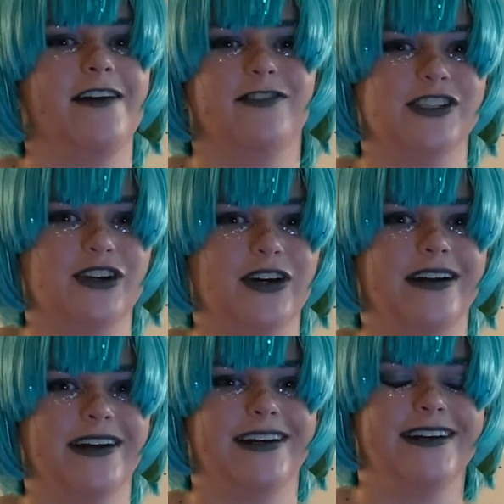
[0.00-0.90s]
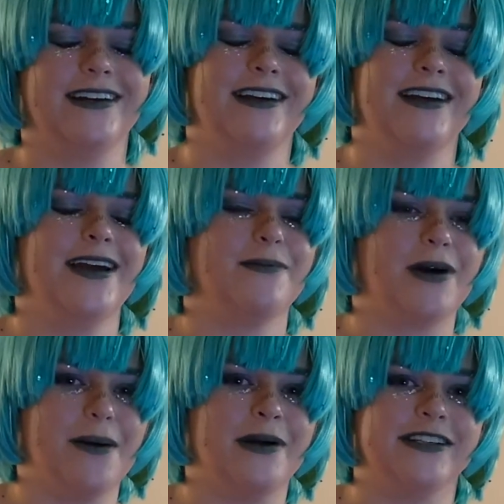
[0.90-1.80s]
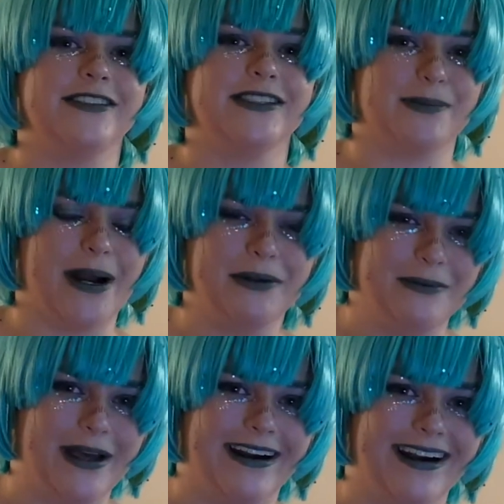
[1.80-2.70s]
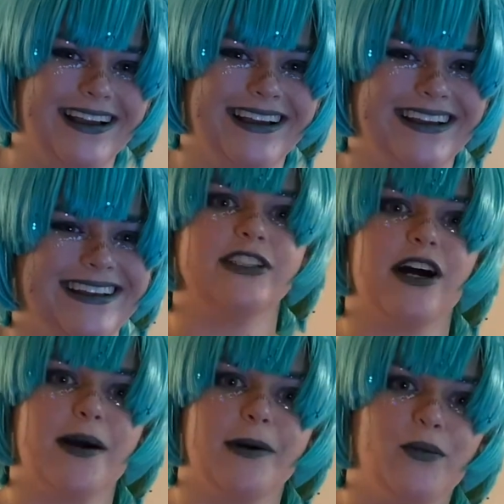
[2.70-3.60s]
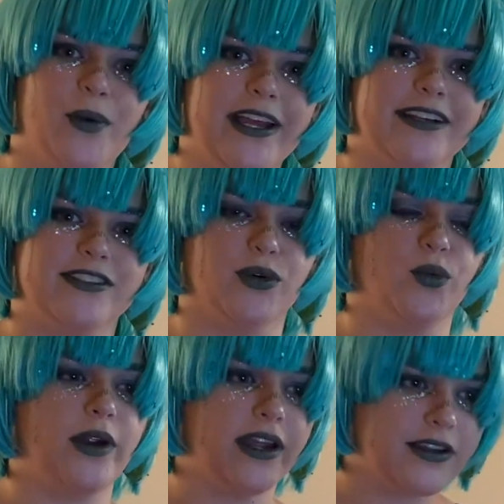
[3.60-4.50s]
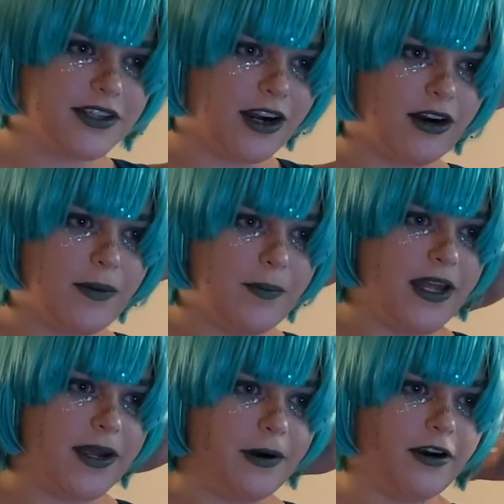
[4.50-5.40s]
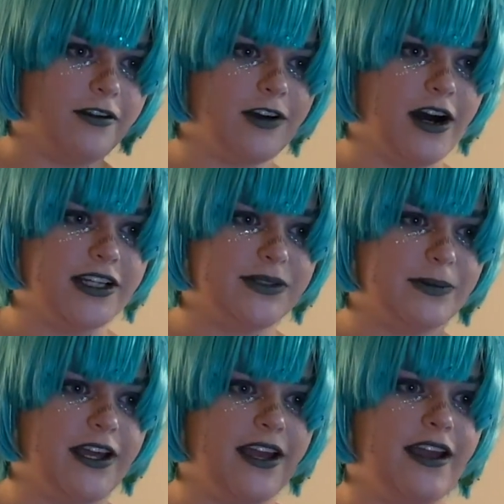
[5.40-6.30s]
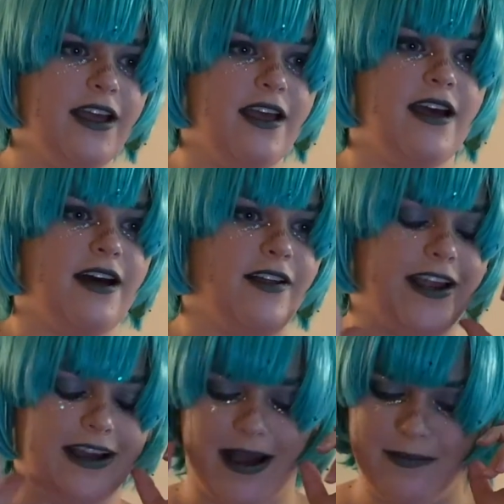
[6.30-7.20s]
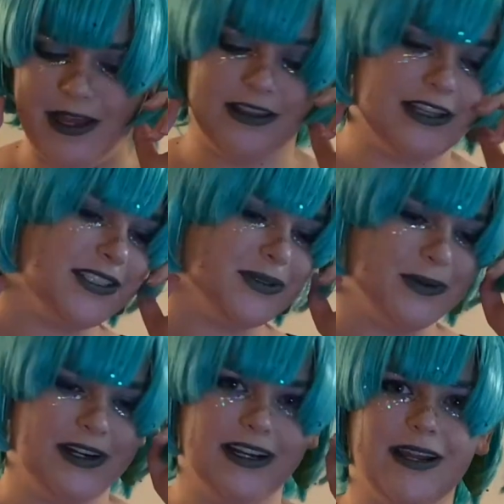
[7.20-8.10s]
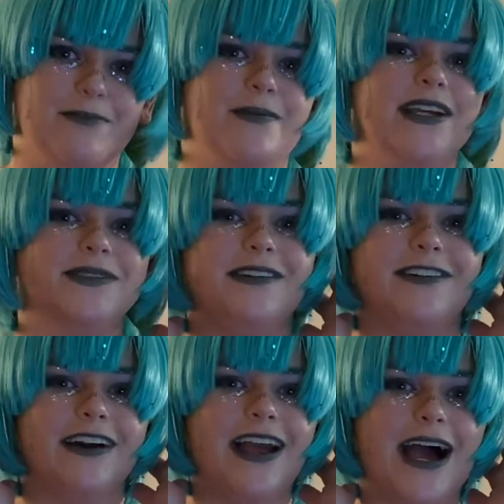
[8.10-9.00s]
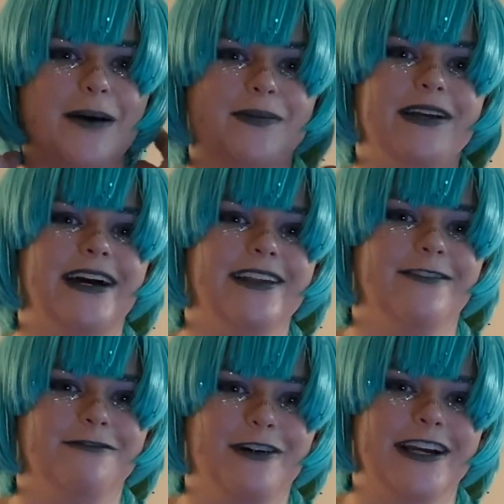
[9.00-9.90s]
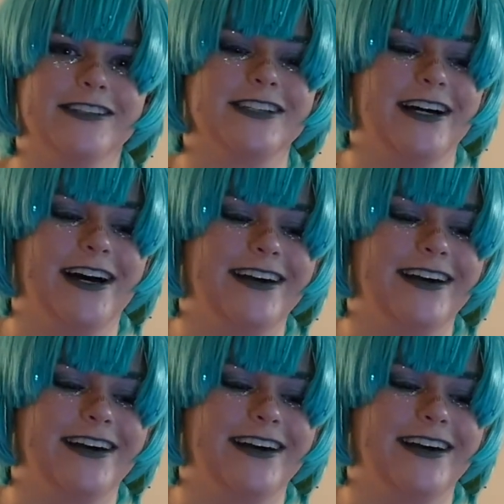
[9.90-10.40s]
If it's good, promise it's probably better. So I'm going to talk about wigs. Wigs are a big part of cosplay. Like, I made this one, it makes me very happy. I love wigs.